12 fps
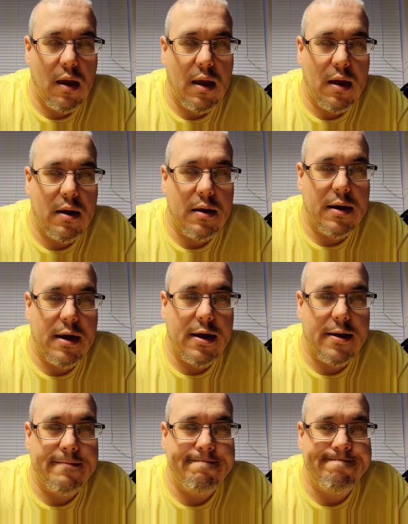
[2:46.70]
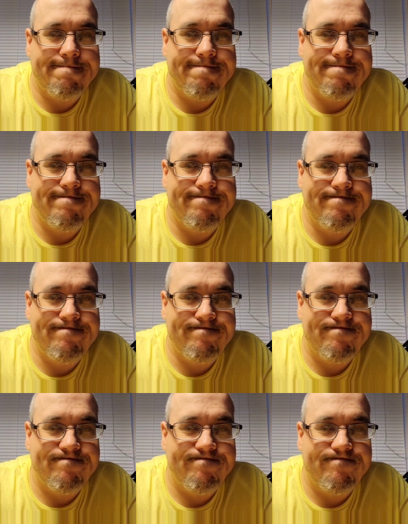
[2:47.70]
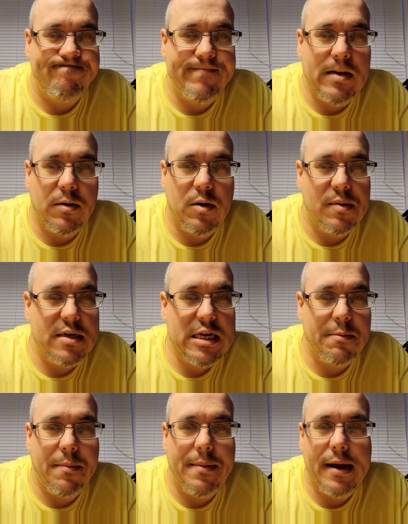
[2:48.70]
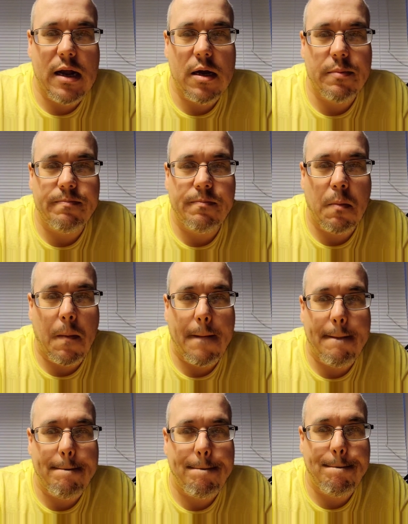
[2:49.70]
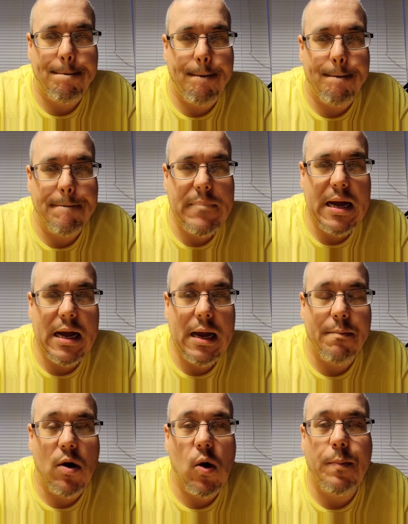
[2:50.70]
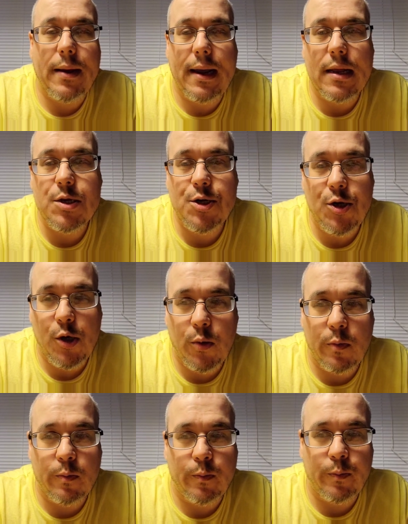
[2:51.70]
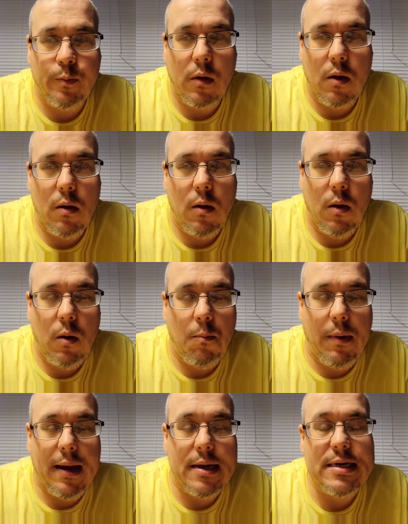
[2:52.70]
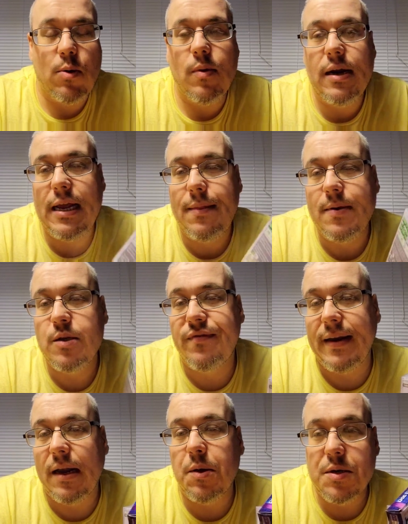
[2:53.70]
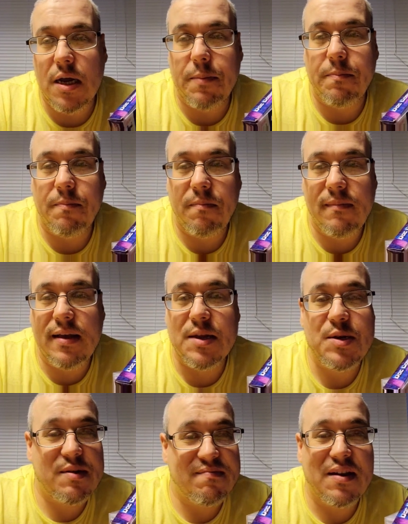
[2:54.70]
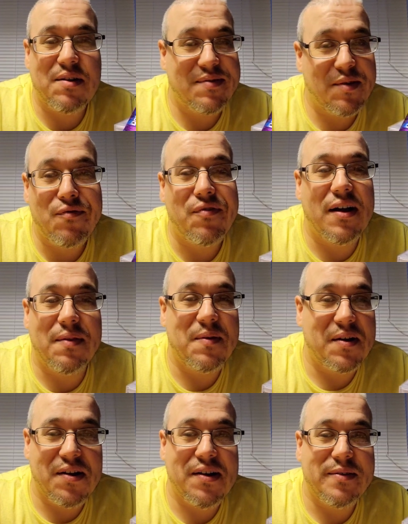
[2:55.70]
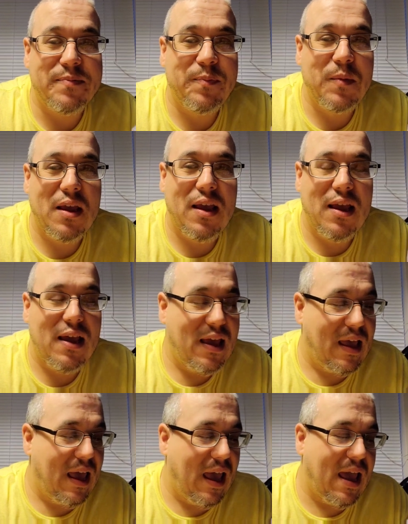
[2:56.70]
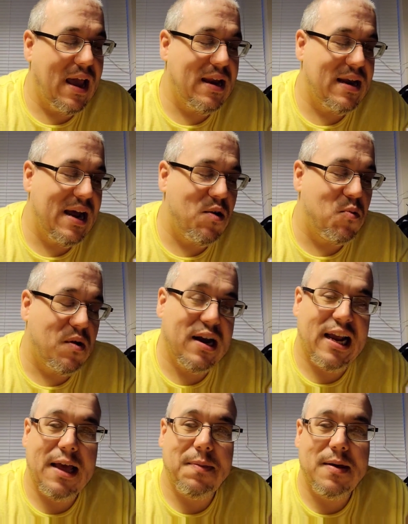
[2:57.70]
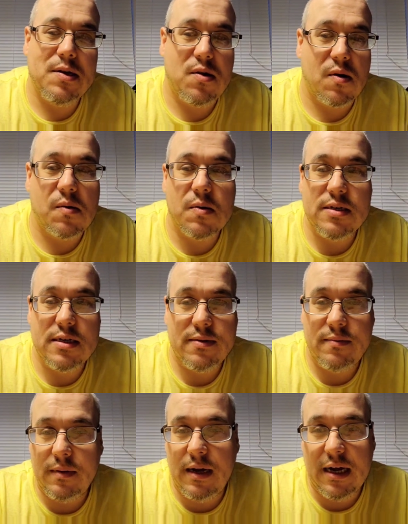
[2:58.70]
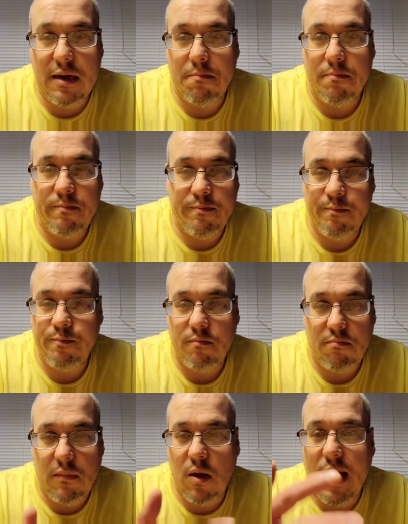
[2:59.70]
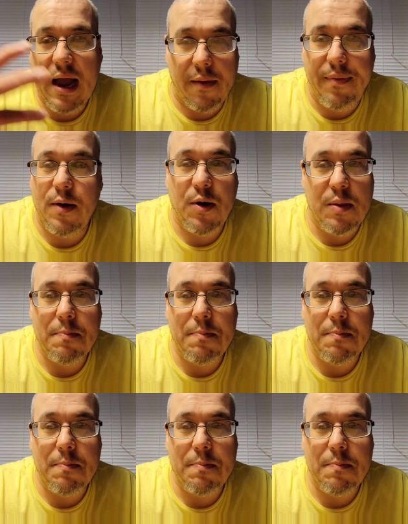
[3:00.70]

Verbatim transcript: And, uh, don't know when it's able to back up. I'm hoping it's soon. Because I want to get these videos up. Because they're, they're fun. They're good and I want to get these articles, um, you know, out there to